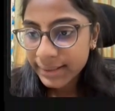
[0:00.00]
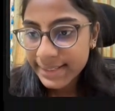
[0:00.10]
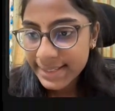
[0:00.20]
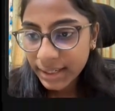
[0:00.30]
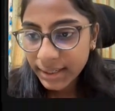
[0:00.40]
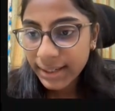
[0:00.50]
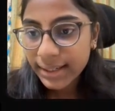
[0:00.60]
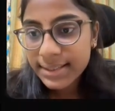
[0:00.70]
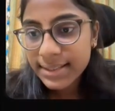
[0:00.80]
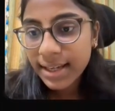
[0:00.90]

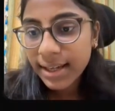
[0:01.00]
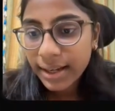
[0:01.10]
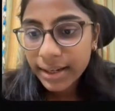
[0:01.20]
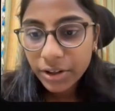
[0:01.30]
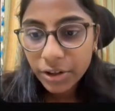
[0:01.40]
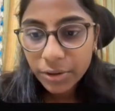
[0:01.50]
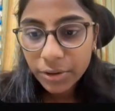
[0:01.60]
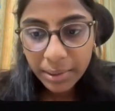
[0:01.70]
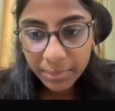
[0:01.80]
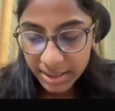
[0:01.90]
settings, and you'll be
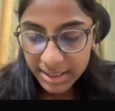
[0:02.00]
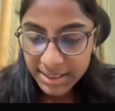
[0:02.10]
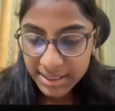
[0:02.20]
able to see